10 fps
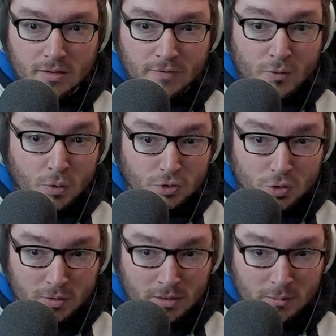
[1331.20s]

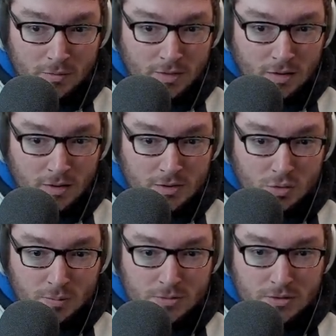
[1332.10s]
fortunately with the ice
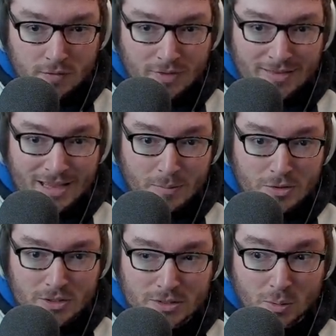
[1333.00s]
orb stuff, the
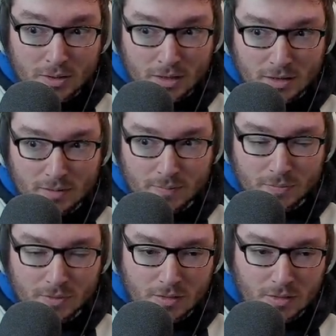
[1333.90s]
damage is okay.
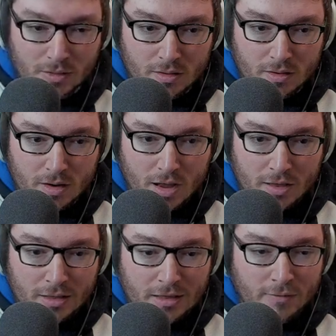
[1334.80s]
I
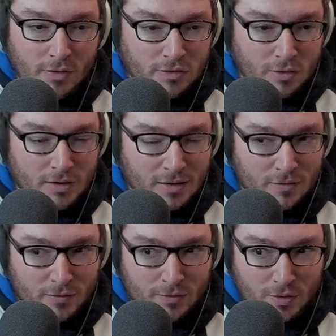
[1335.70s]
think if you don't have
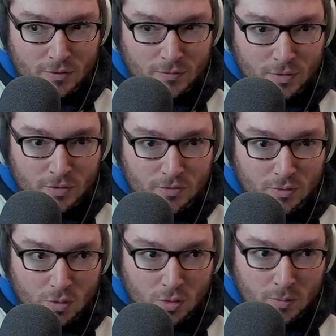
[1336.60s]
the frozen
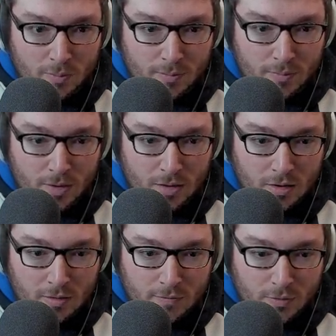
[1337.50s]
orb,
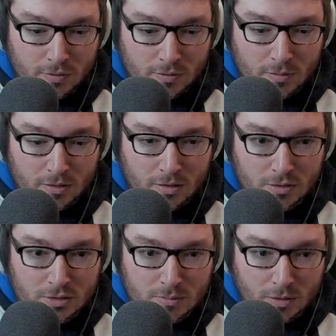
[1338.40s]
for some of the
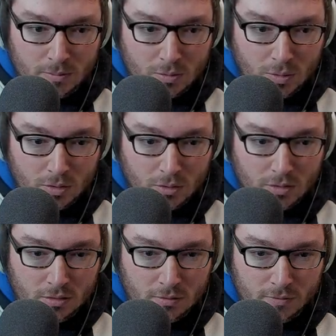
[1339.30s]
dungeons might be quite
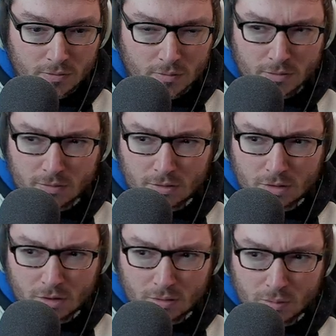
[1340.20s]
annoying. For some reason I
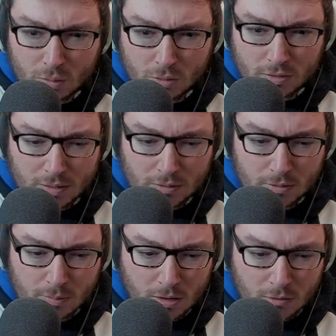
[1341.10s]
can't walk down this
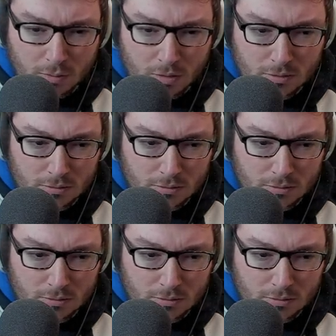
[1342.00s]
pathway.